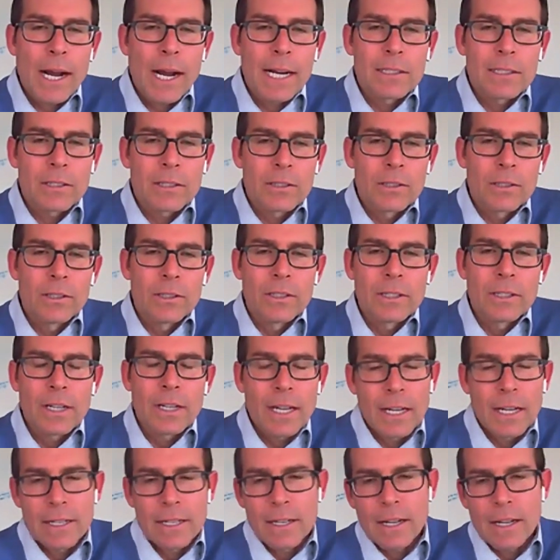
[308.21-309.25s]

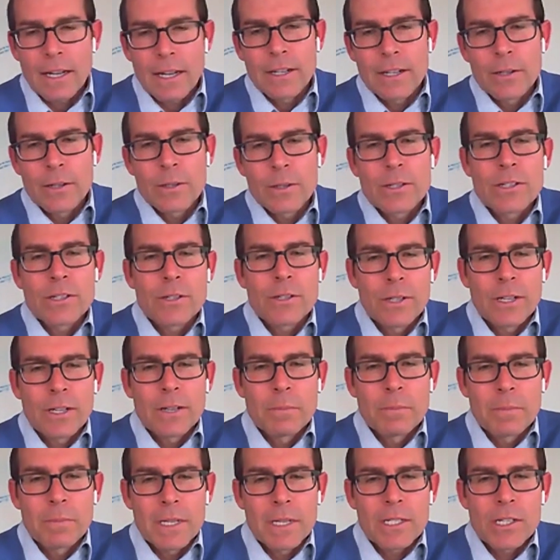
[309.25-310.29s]
practical. I noticed you
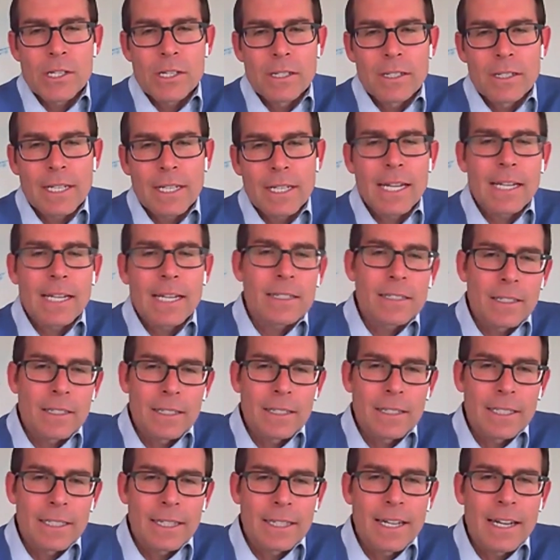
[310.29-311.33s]
didn't mention
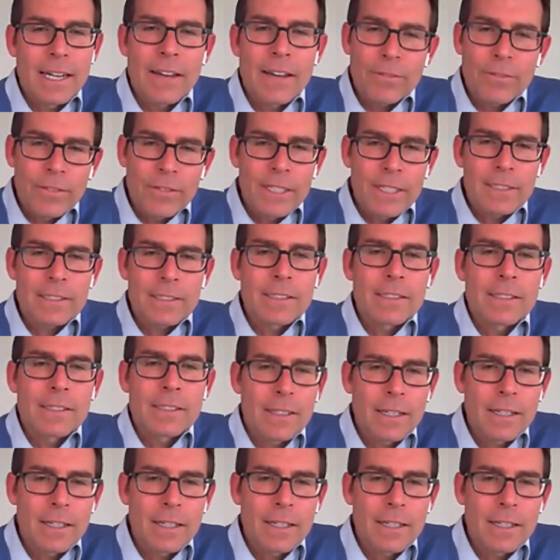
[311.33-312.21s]
canceling the Netflix